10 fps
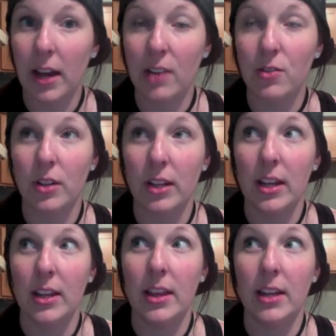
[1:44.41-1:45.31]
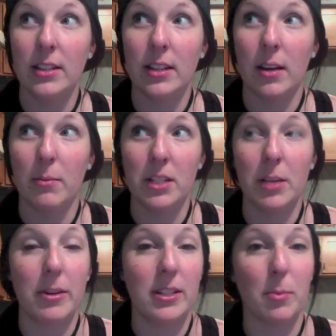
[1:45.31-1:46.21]
Actually, that's
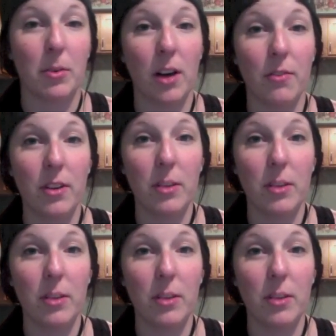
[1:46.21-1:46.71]
step-by-step recovery,